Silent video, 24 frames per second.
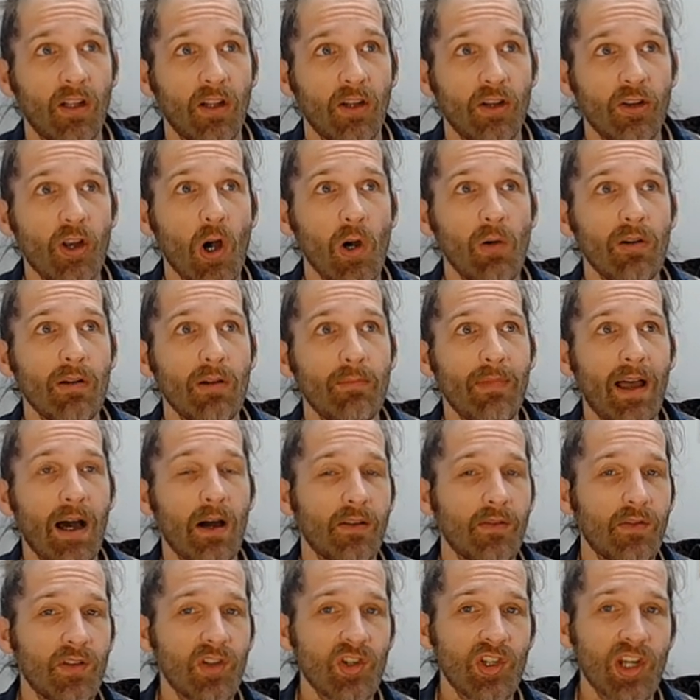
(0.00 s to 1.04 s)
no amount
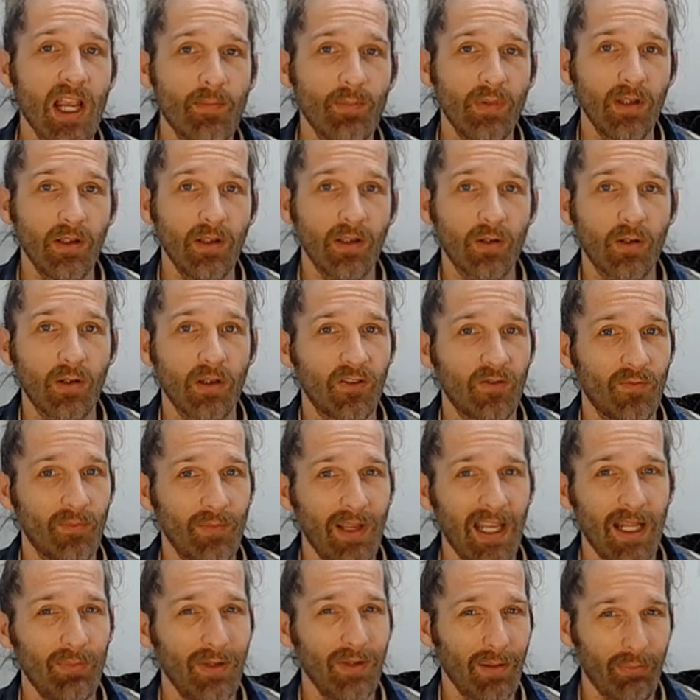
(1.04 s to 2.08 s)
of shaping could have
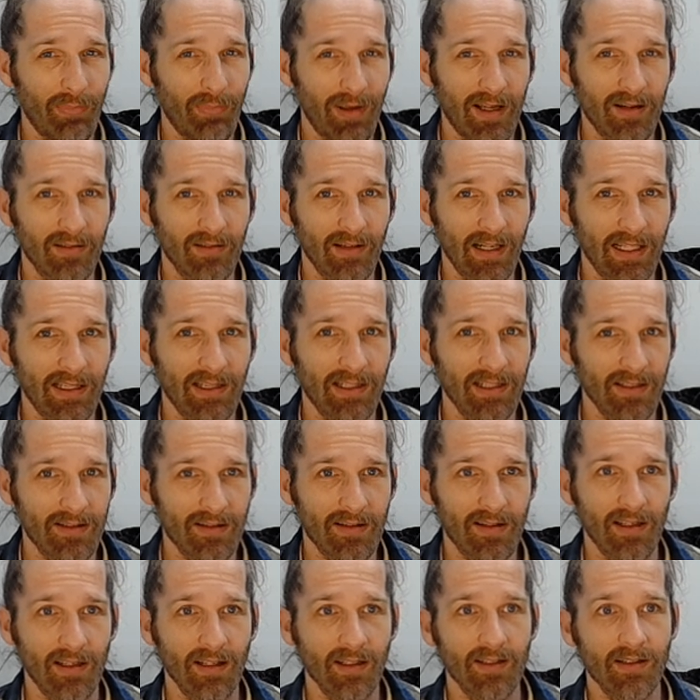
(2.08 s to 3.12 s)
made me better at these
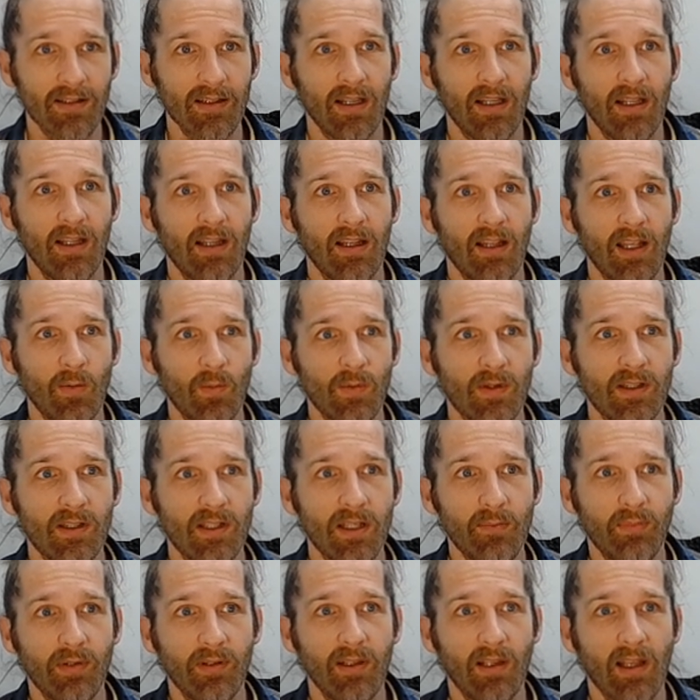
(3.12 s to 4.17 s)
things. It was
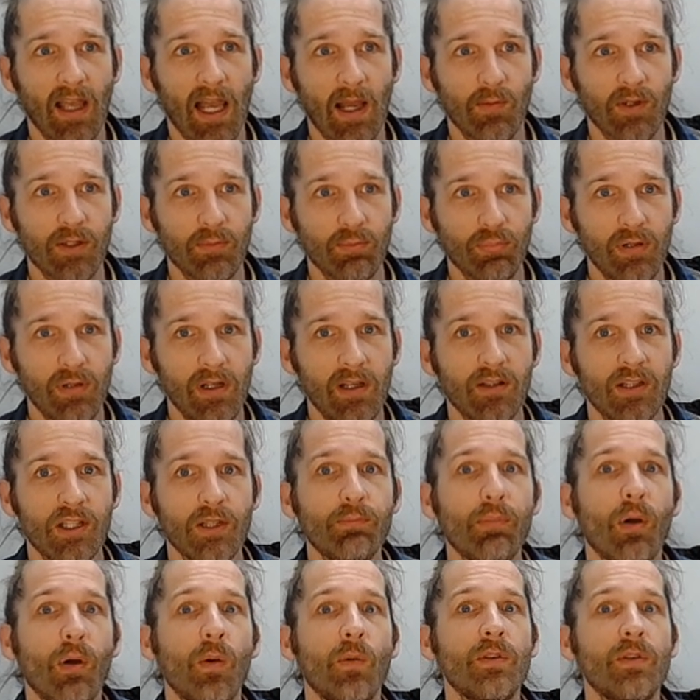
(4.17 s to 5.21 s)
simply I was
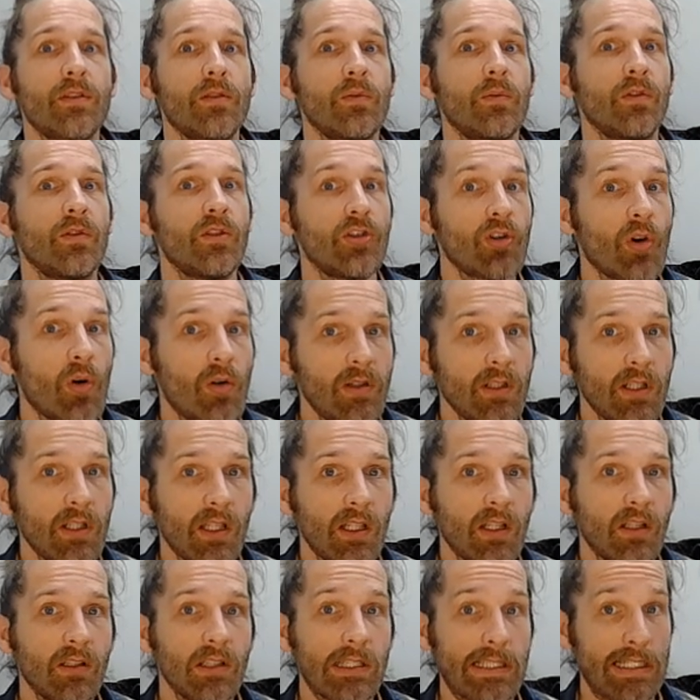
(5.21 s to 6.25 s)
predisposed to
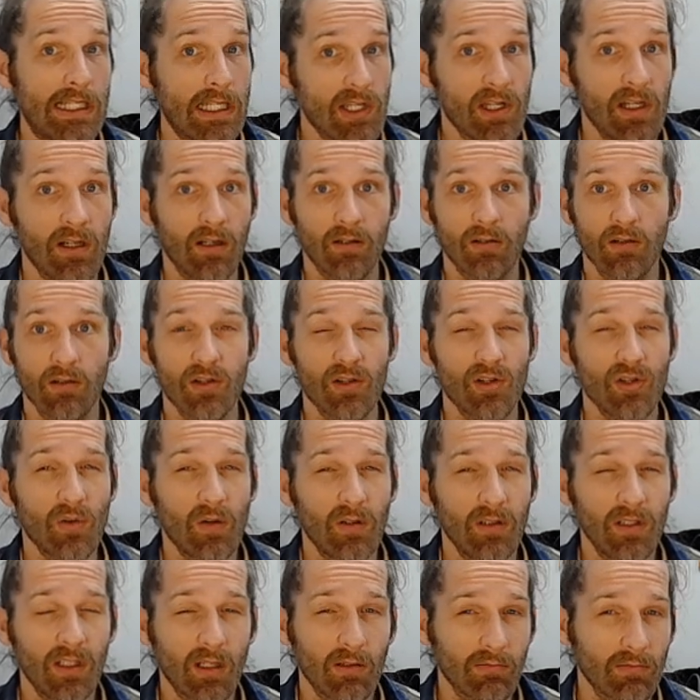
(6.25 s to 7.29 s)
enjoying teaching or
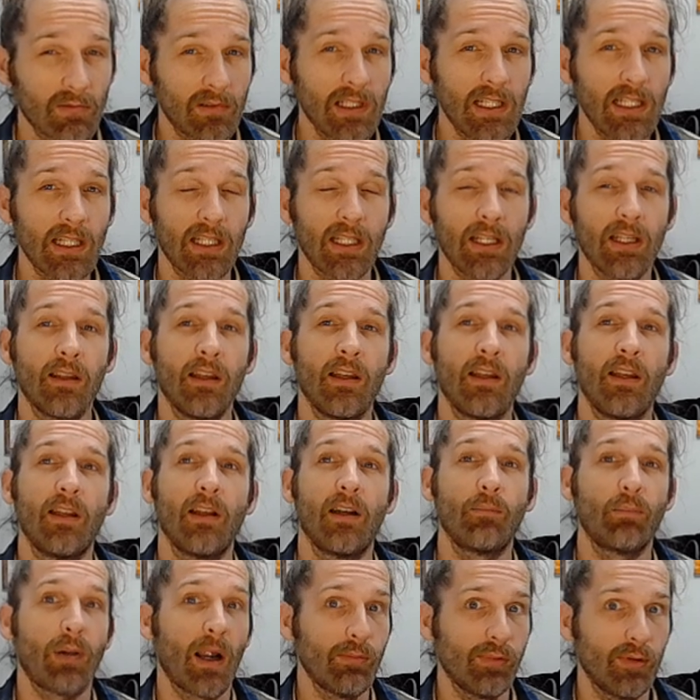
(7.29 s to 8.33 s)
enjoying reading,
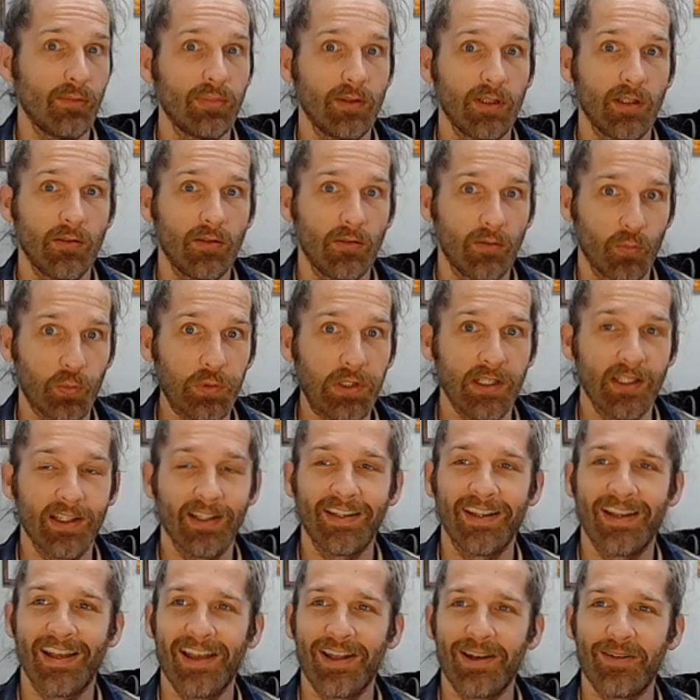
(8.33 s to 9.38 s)
probably
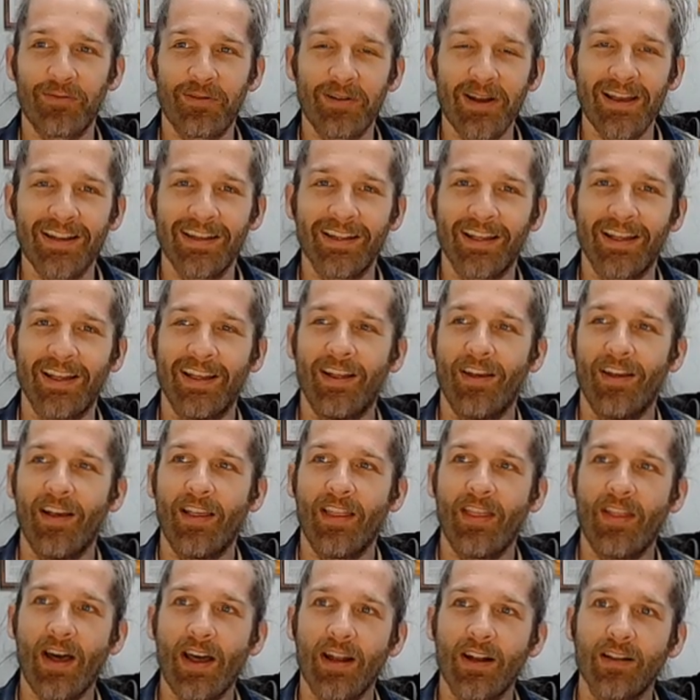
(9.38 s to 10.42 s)
reading and writing,
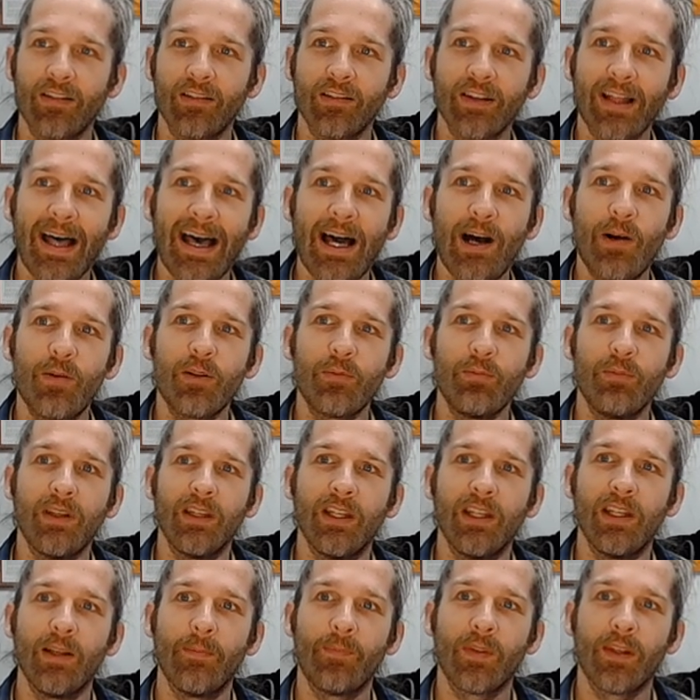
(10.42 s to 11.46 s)
that allowed
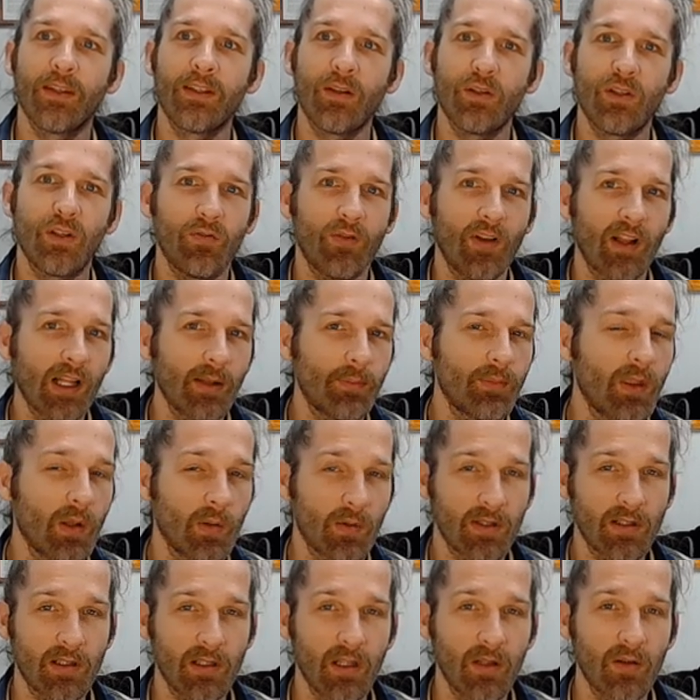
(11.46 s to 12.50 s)
me to develop
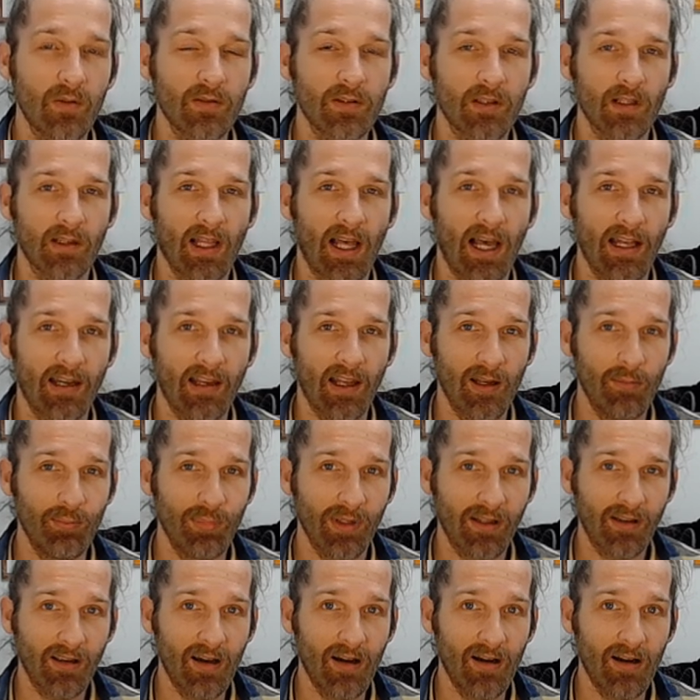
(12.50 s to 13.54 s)
those skills a lot and
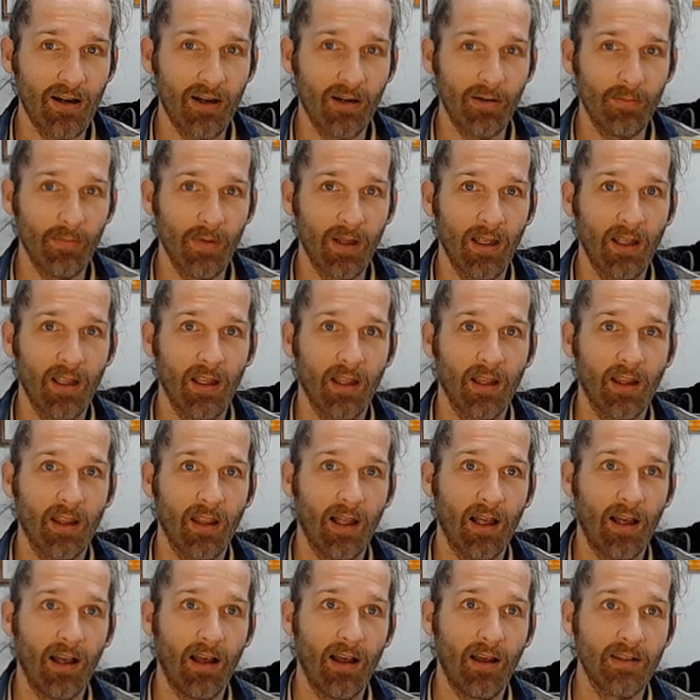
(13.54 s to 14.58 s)
become,
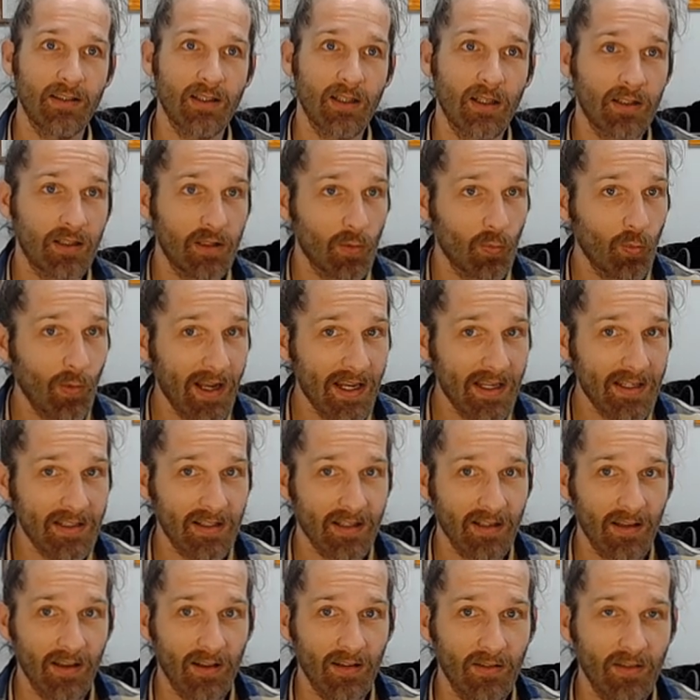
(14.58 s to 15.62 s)
to rise
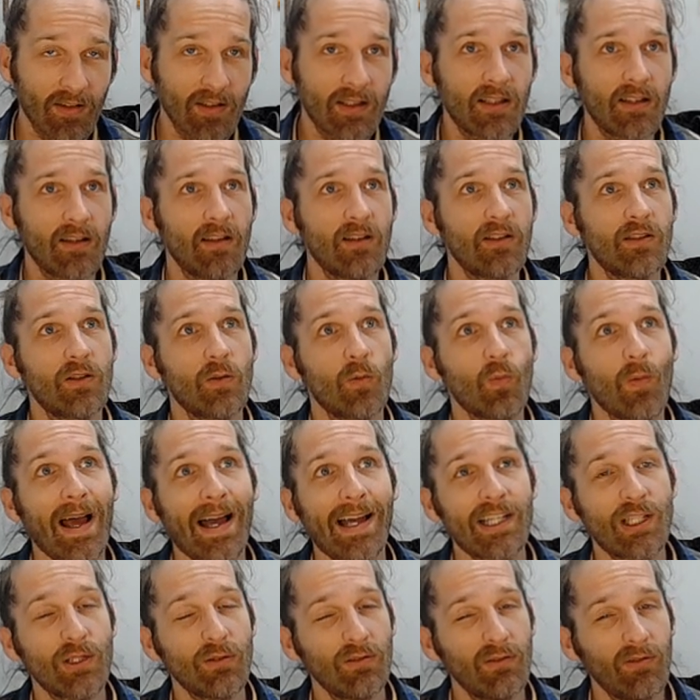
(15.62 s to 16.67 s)
to
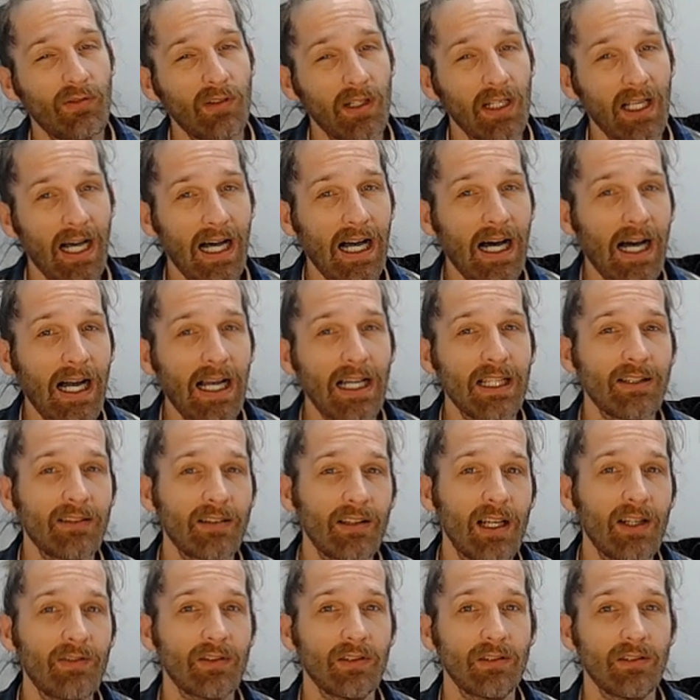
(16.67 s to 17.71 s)
a very high
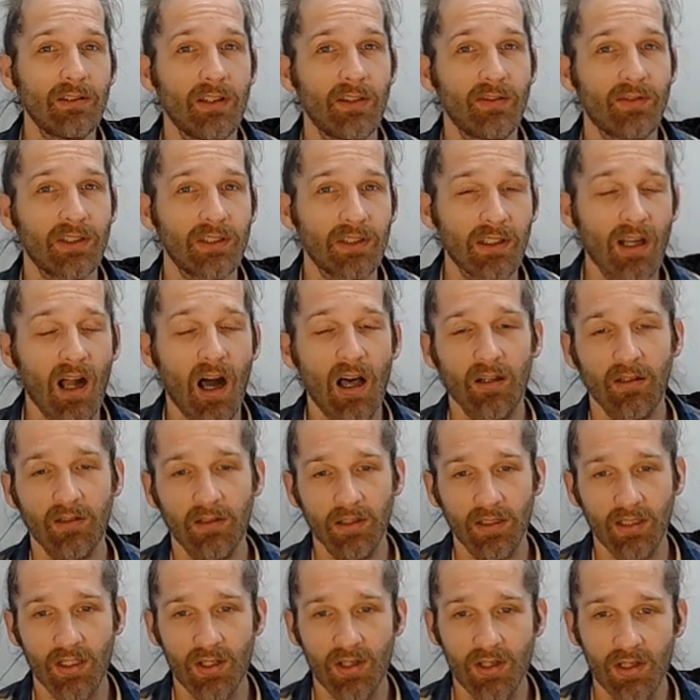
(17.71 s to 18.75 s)
level of
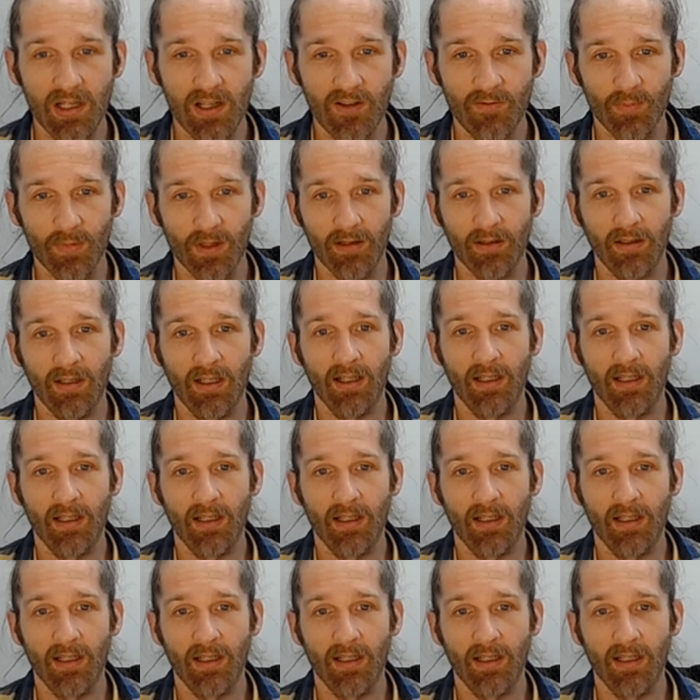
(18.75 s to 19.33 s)
scholarly achievement.